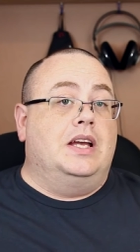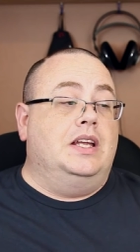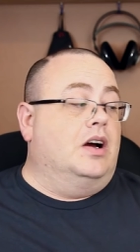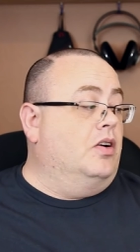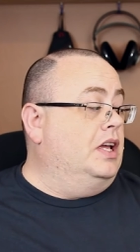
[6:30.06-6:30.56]

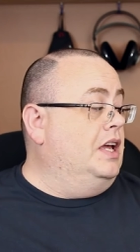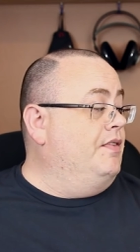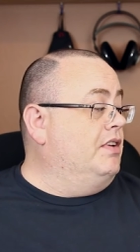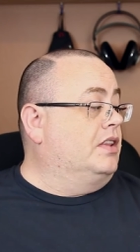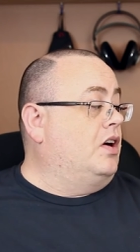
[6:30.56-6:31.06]
You know,
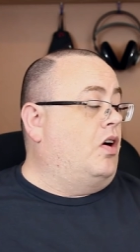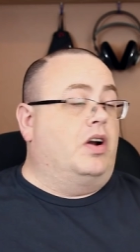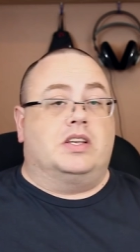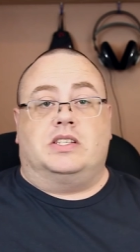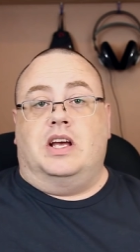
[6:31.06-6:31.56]
even like the
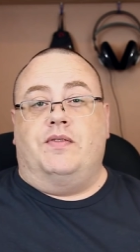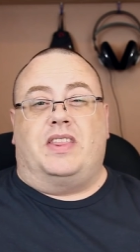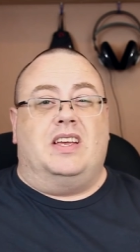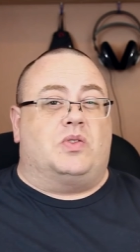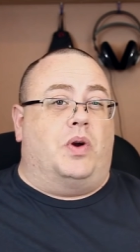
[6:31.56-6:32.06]
R S seven, I
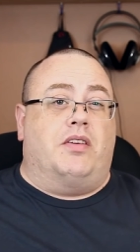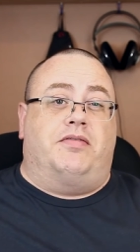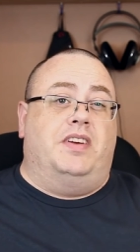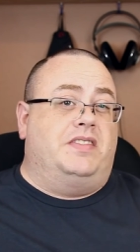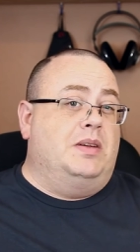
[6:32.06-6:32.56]
think it's around
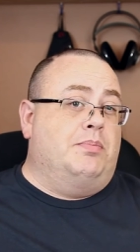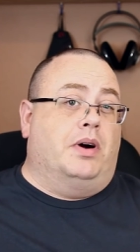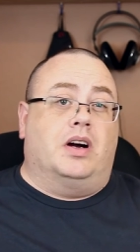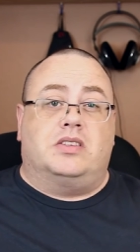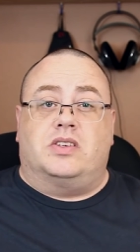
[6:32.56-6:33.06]
fifty
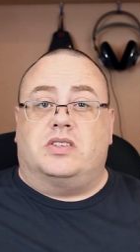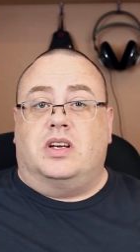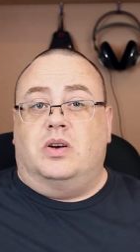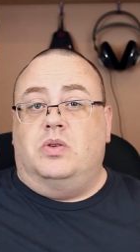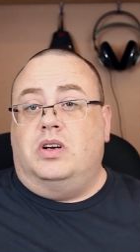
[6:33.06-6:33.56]
bucks or
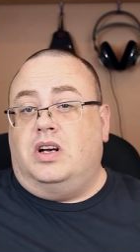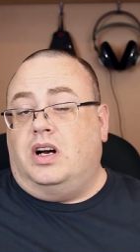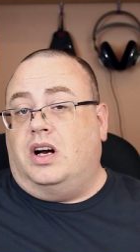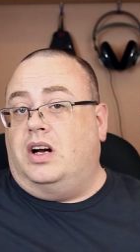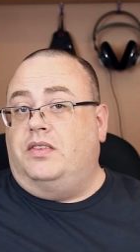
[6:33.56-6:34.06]
so.
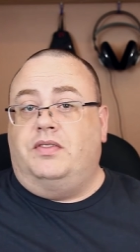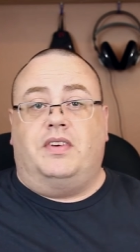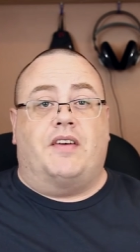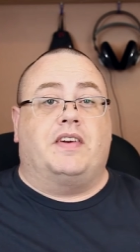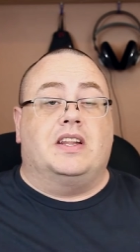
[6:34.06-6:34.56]
Uh,
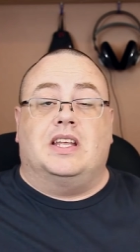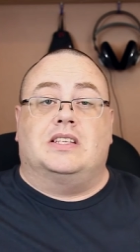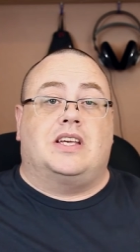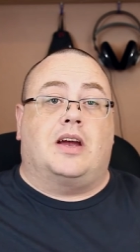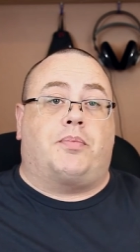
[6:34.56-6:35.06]
I forget the
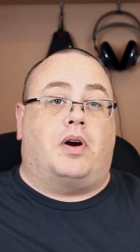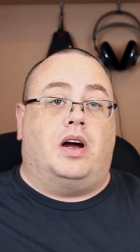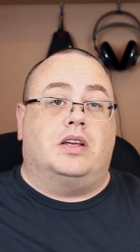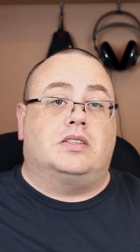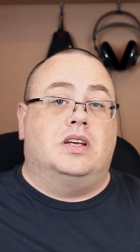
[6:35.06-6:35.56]
exact
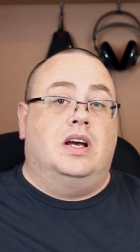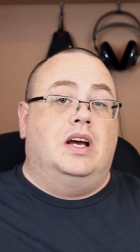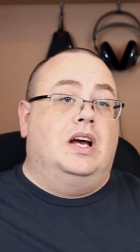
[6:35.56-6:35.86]
price.